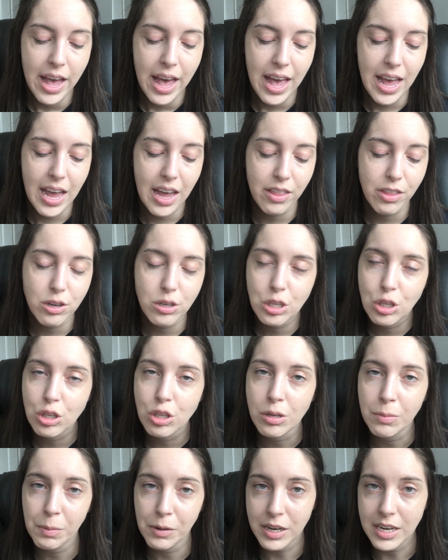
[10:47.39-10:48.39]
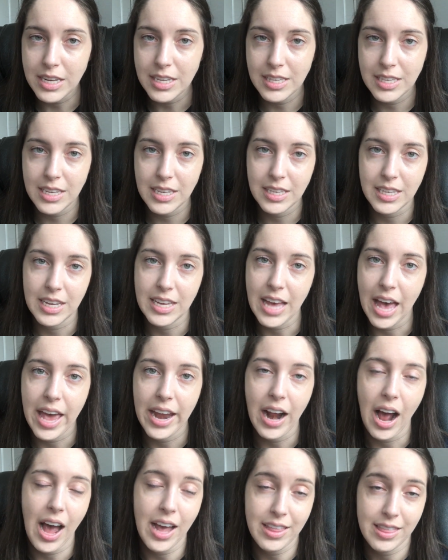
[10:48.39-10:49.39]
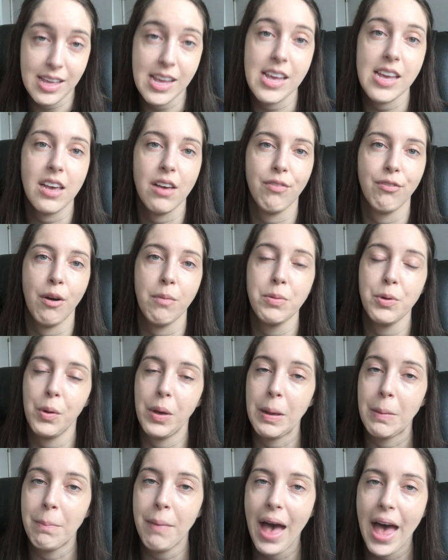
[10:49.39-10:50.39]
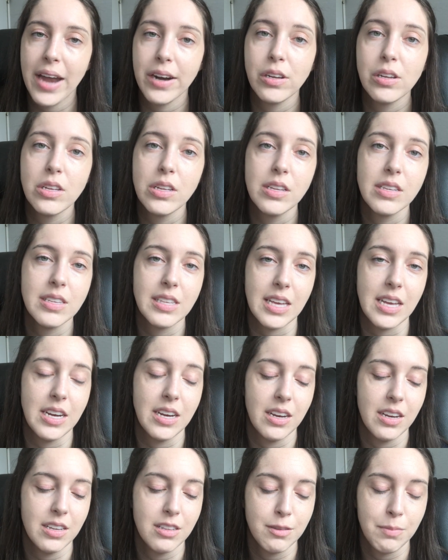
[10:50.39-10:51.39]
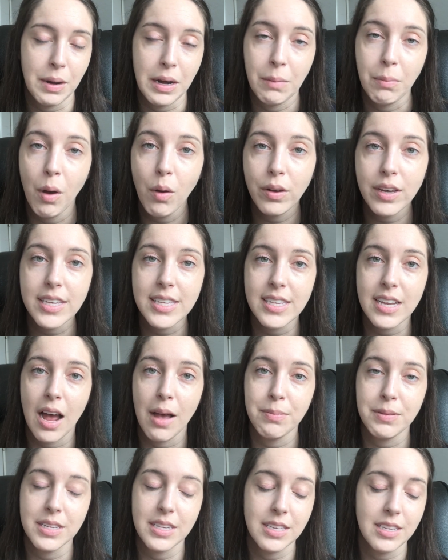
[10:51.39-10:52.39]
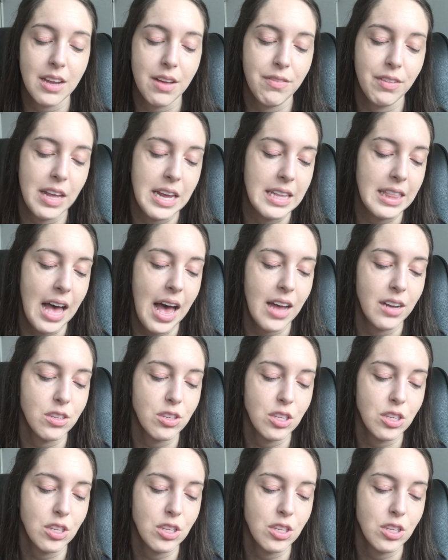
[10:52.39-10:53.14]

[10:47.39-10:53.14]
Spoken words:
And they're super easy to get, I think, from doing battles and spinning Pokestops and stuff like that.